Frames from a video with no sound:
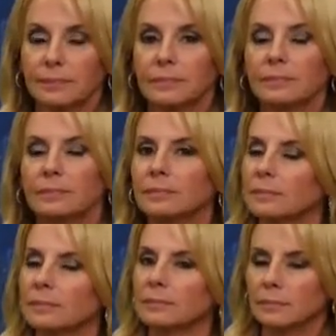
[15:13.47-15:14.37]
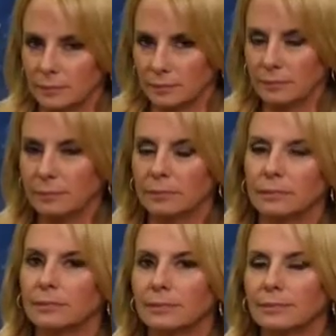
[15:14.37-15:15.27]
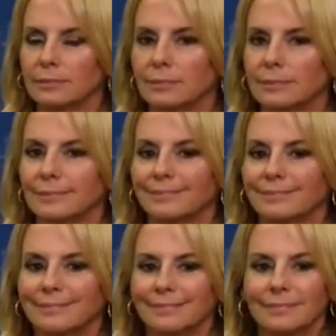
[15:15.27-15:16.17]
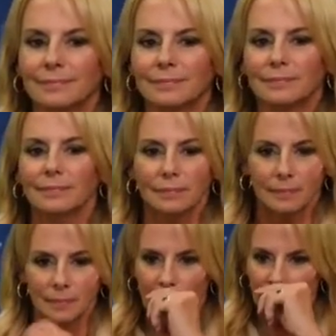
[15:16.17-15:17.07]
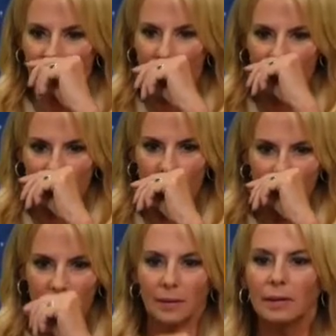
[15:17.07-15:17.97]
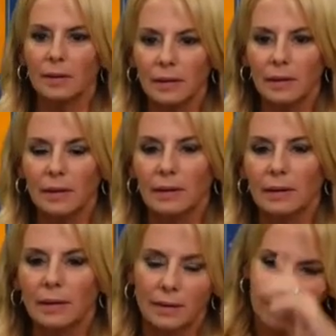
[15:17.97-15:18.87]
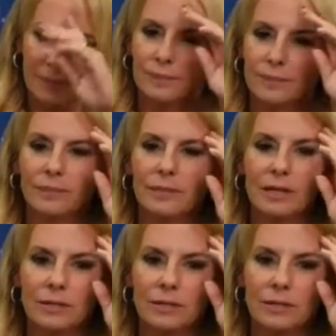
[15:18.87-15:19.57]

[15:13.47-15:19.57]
This person isn't speaking.